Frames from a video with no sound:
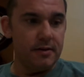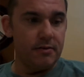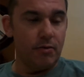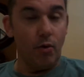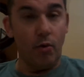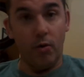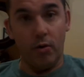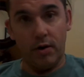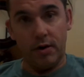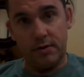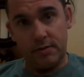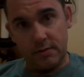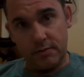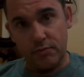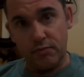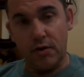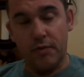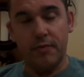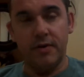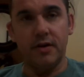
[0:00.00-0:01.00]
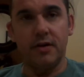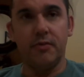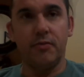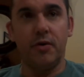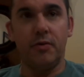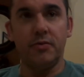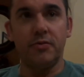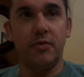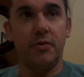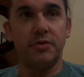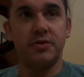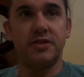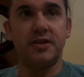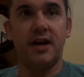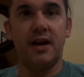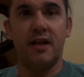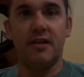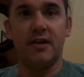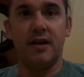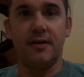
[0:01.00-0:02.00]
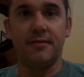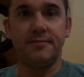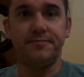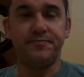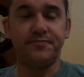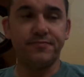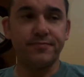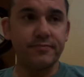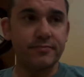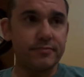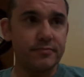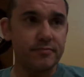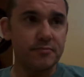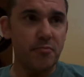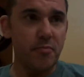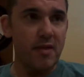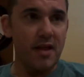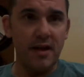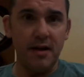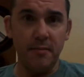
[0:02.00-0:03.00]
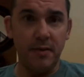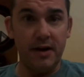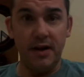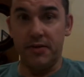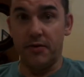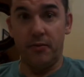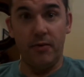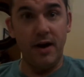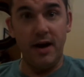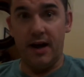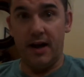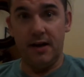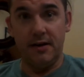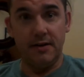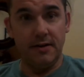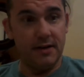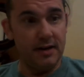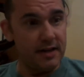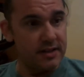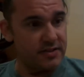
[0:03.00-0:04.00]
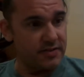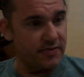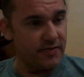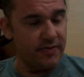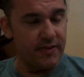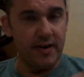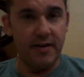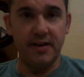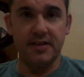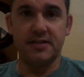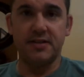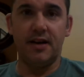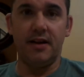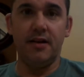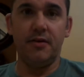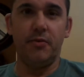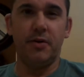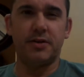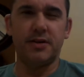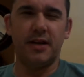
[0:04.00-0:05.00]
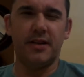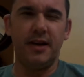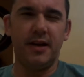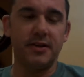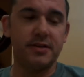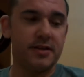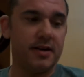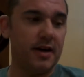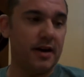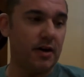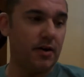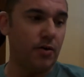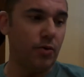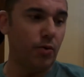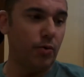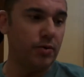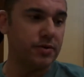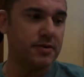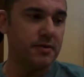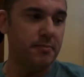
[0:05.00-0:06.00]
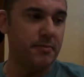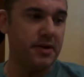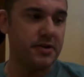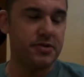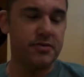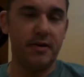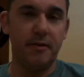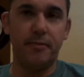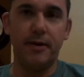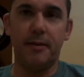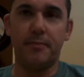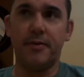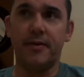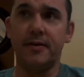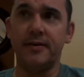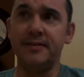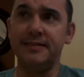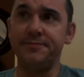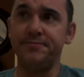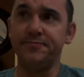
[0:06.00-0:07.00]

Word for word: Or won't, won't, won't say anything. But either way, it's very silent, which I think is kind of cool. It's a mystery pepper.